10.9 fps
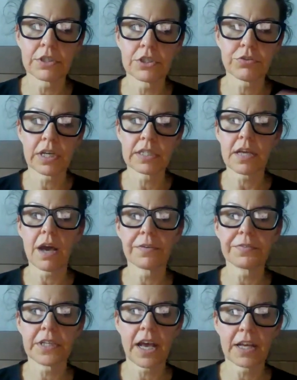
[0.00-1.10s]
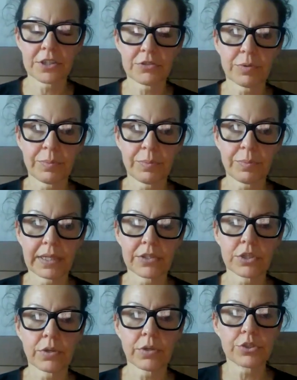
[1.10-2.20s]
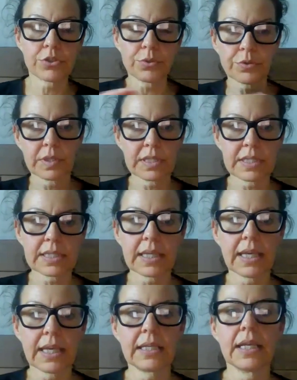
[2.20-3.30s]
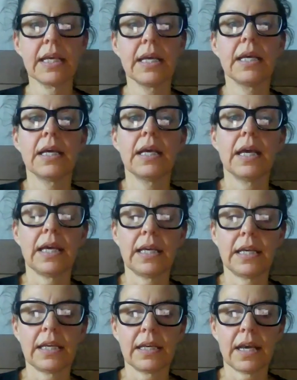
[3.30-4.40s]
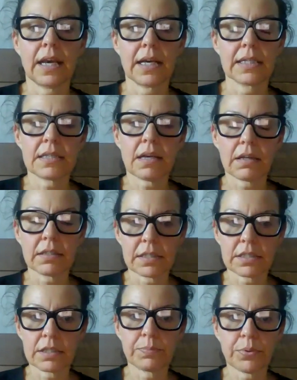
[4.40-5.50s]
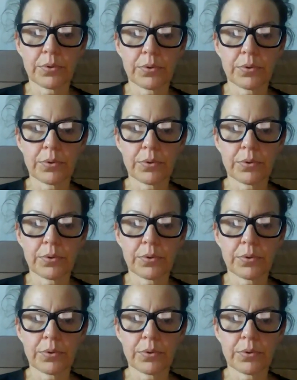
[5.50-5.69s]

Straight after hand stripping, so it soothes the skin. It tightens the